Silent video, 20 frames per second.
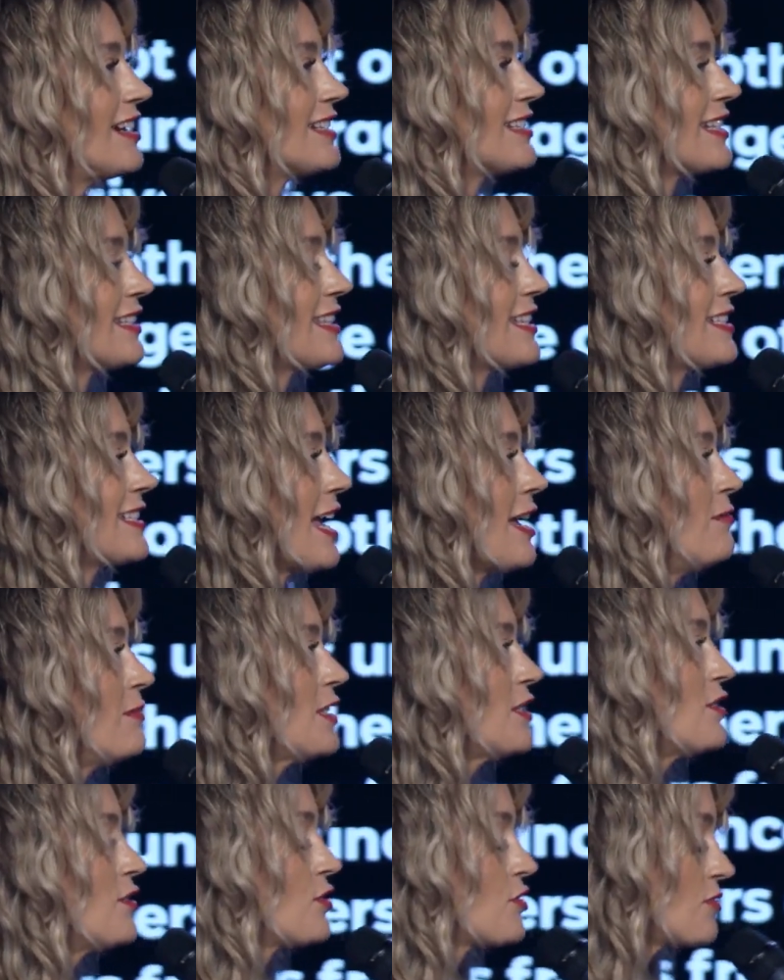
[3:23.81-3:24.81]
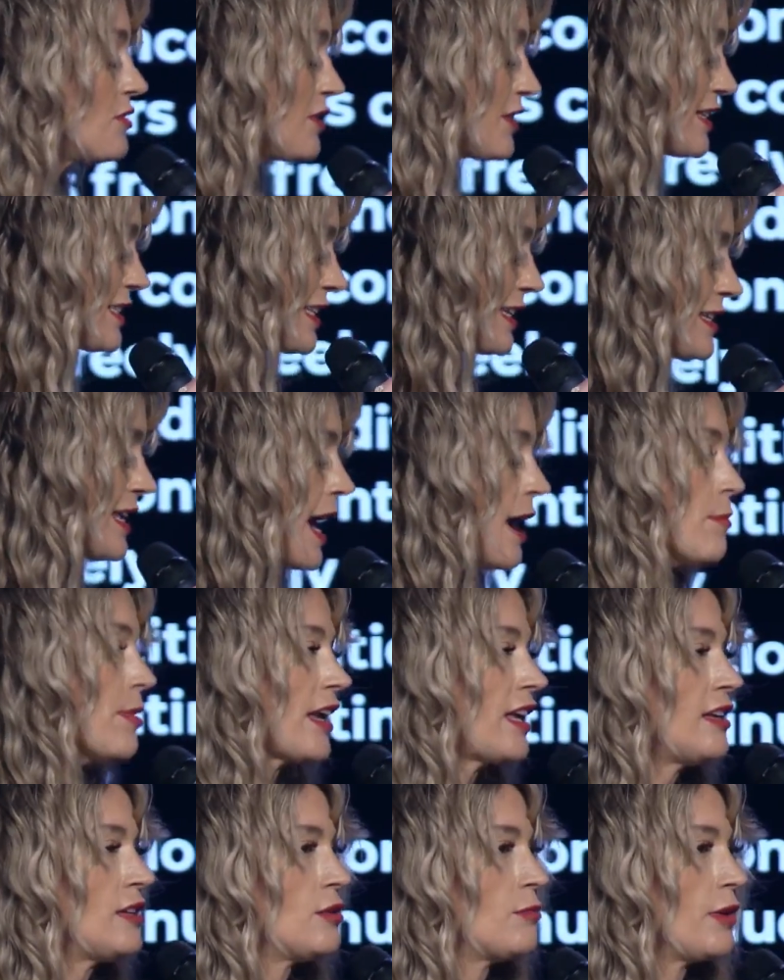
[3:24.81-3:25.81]
Is it the same as usual? He said, yeah,
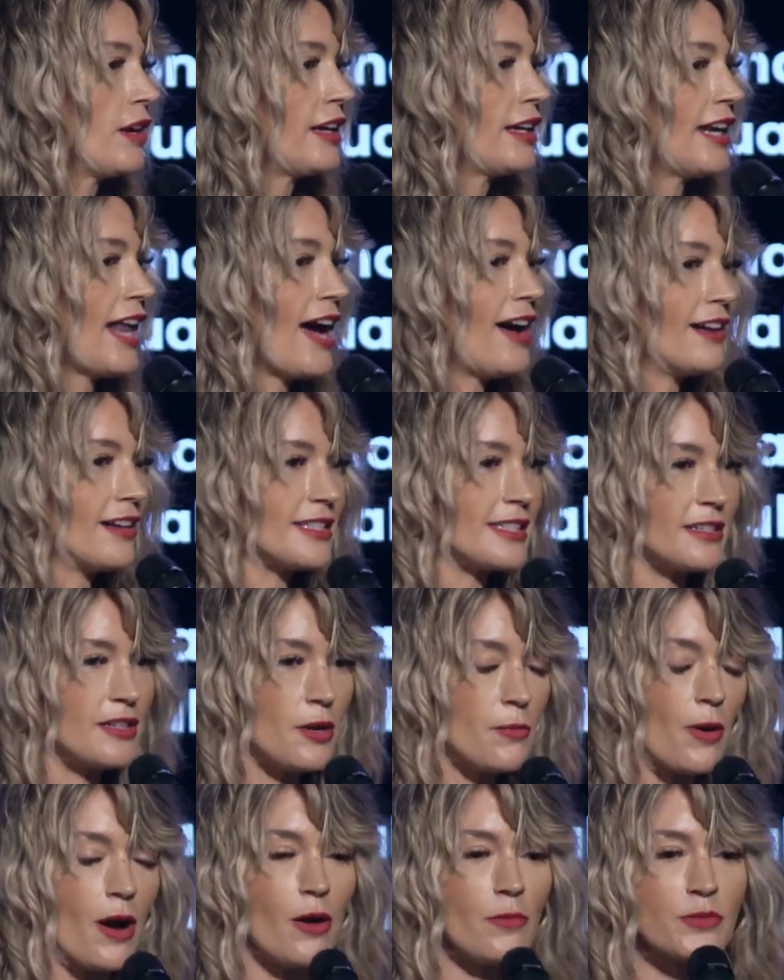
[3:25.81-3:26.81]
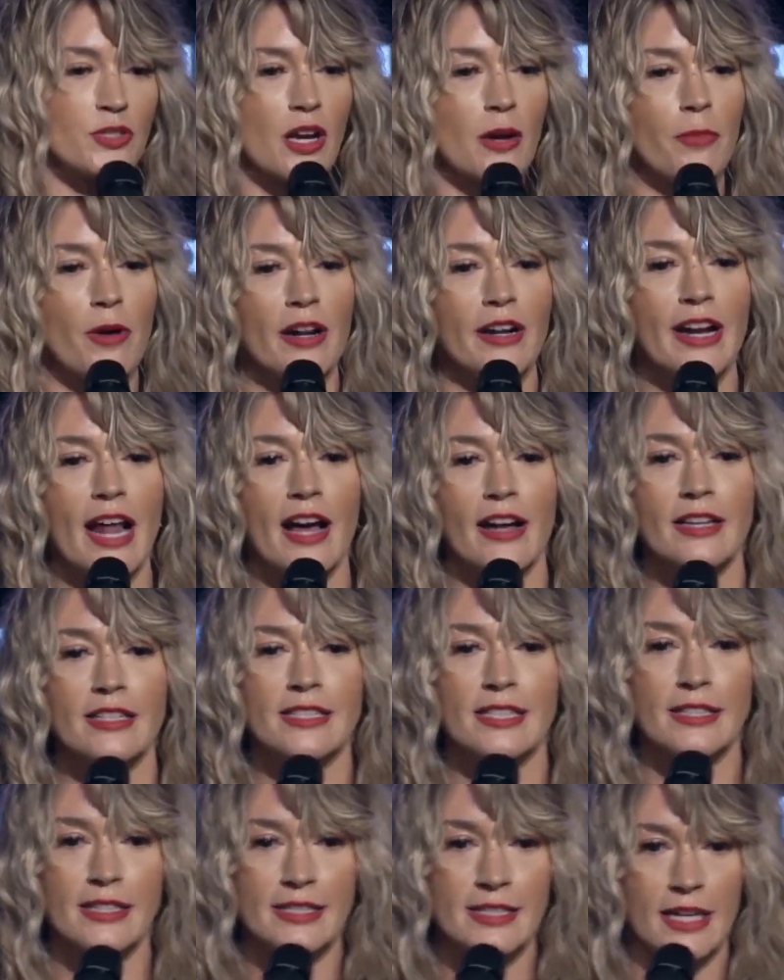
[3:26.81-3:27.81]
but can you bring it out? I said, no problem. So I brought it out. He
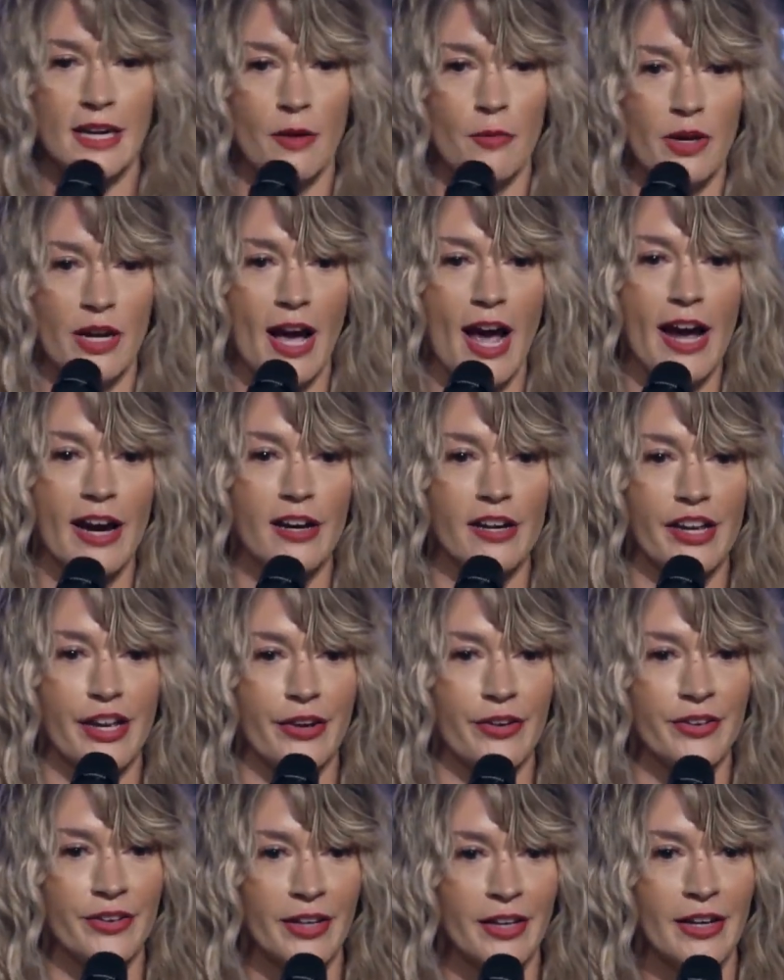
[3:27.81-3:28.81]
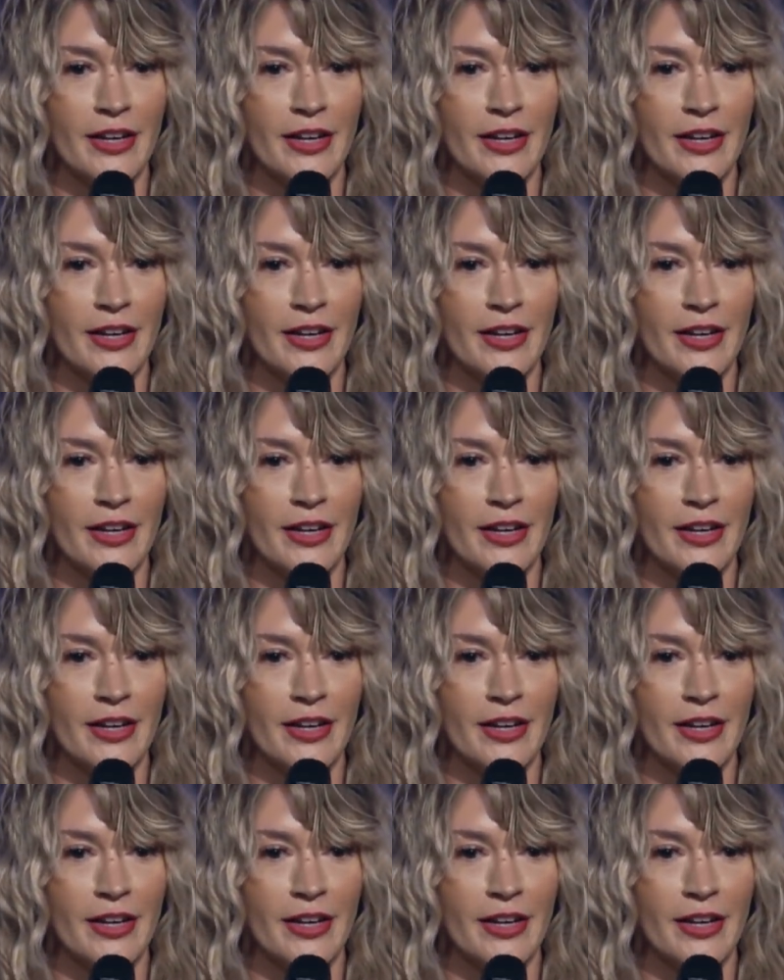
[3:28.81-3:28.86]
said, listen, I want to hire you.